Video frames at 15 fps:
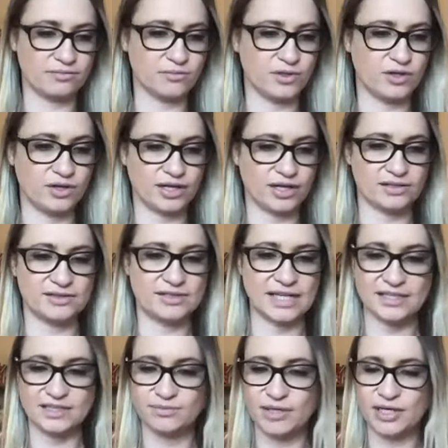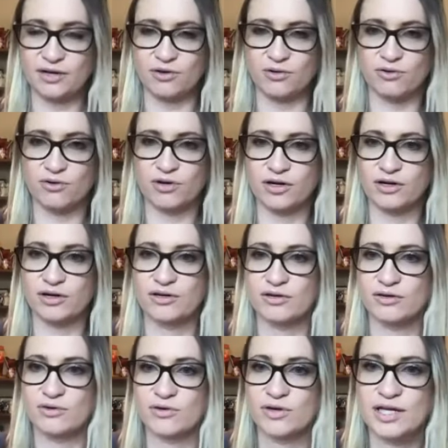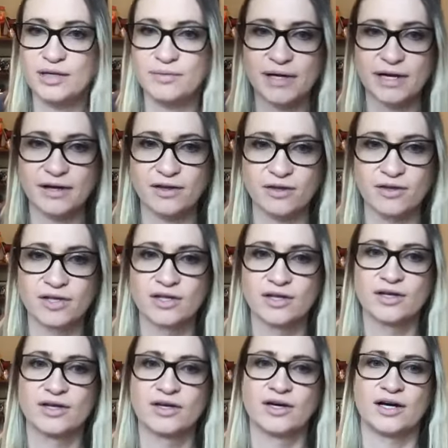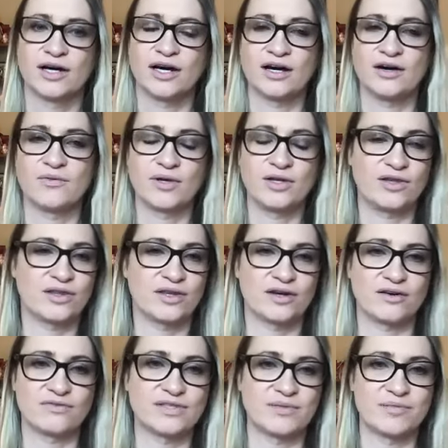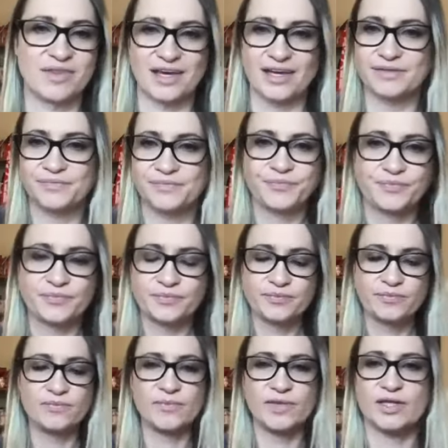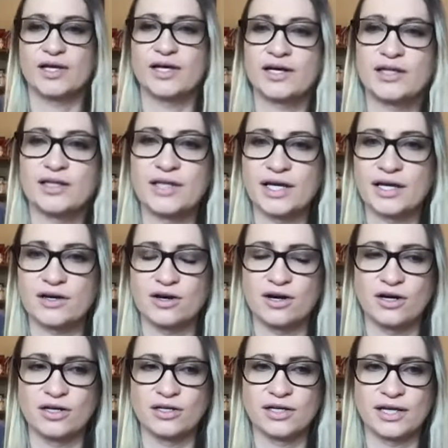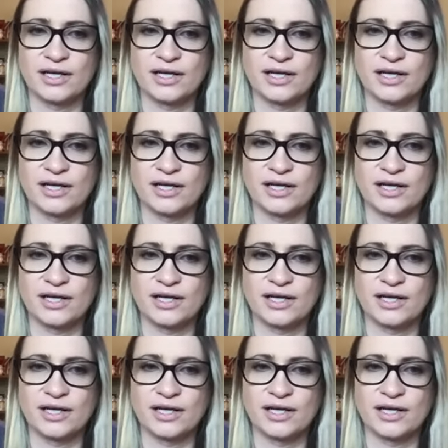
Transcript: you can text me or email when you think of something later on.